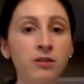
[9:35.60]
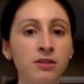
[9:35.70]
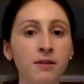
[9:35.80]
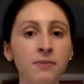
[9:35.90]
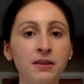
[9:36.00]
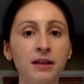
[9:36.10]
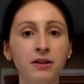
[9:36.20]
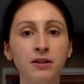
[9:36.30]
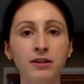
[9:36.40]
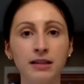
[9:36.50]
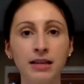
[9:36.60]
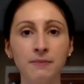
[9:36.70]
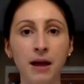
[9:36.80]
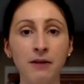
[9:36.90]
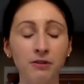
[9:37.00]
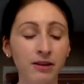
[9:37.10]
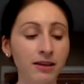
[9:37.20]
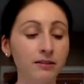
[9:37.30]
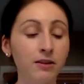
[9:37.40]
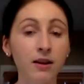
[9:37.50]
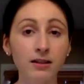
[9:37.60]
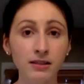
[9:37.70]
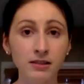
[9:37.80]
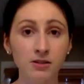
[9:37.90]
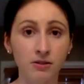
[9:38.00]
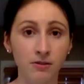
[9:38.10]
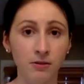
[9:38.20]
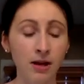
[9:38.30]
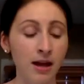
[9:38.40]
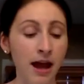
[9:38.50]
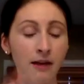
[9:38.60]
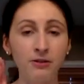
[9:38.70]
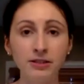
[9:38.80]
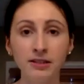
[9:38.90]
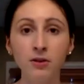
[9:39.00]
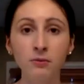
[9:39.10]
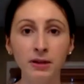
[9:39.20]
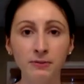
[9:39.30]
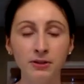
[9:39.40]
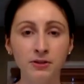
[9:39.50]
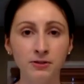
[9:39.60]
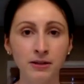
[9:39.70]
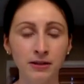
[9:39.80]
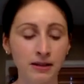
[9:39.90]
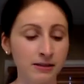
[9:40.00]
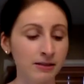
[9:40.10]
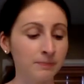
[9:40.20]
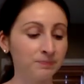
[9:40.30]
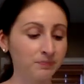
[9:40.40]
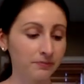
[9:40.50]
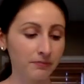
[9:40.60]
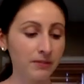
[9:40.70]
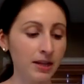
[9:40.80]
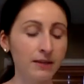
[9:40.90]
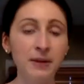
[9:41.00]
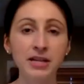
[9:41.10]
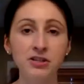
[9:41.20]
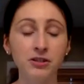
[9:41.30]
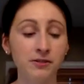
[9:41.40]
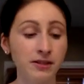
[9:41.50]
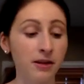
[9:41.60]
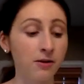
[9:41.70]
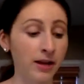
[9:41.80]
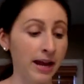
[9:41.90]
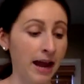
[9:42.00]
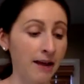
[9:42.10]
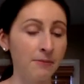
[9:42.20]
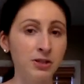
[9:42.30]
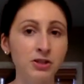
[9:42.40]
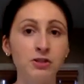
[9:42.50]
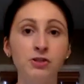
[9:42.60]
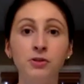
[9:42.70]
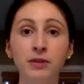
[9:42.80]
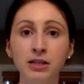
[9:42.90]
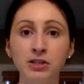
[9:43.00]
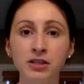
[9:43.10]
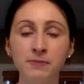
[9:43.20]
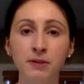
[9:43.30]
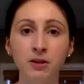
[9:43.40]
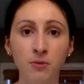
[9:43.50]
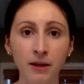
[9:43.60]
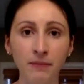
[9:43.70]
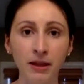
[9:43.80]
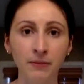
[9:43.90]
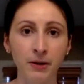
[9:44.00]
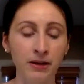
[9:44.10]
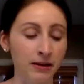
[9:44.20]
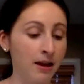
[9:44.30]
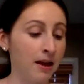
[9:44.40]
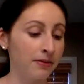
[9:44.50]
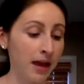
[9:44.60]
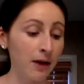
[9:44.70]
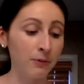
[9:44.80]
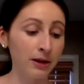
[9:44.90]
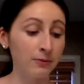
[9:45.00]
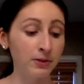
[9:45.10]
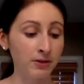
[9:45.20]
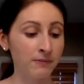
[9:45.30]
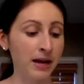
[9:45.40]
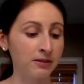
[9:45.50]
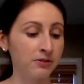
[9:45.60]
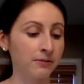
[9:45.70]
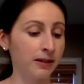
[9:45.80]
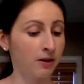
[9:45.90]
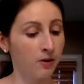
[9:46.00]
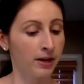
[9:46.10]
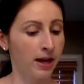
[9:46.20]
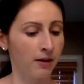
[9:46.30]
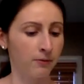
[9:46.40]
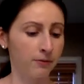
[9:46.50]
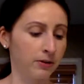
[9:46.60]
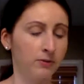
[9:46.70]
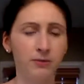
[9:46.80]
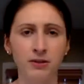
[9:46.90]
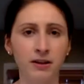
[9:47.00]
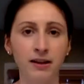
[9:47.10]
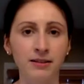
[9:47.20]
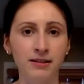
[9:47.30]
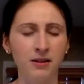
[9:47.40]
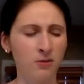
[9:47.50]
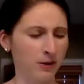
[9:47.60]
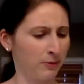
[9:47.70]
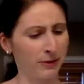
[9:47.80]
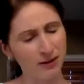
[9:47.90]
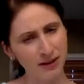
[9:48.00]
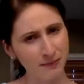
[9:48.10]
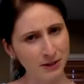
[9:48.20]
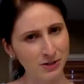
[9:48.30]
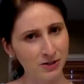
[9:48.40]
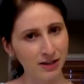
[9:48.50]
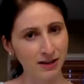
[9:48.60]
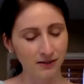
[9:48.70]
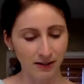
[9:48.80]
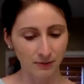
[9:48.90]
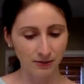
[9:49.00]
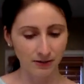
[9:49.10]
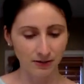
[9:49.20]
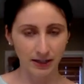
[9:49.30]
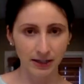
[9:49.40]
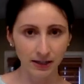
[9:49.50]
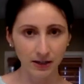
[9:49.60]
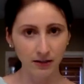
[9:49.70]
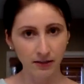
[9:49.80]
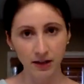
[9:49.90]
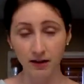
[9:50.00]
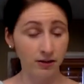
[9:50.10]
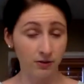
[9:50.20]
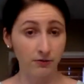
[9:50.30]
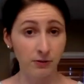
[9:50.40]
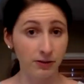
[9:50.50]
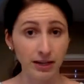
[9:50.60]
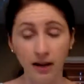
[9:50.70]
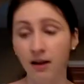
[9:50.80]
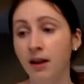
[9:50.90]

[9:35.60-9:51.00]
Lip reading: or something that you're going to keep everything logged into every single week when you're doing this. And make sure you say, okay, I measured 2 inches below my belly button. That way, when you come back to it, you'll be like, oh yeah, you're not going to say, oh wait, where did I measure again? Was it right here, there? You have no idea.